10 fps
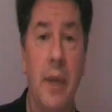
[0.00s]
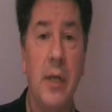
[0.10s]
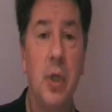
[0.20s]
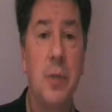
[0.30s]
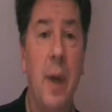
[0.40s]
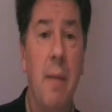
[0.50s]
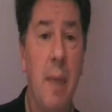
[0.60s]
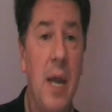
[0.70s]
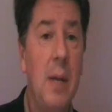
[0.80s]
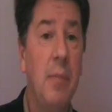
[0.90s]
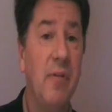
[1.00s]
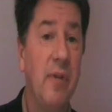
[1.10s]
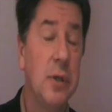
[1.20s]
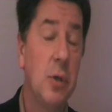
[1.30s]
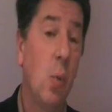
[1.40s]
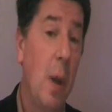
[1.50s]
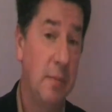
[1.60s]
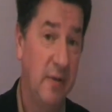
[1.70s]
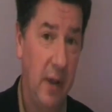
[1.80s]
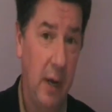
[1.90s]
that is used by many professional
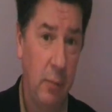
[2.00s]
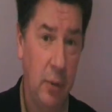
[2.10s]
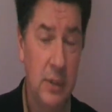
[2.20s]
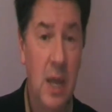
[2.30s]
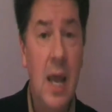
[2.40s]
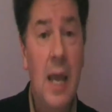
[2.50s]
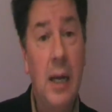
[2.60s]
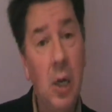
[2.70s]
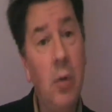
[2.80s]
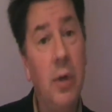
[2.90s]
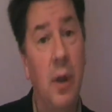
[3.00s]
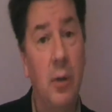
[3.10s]
web developers, including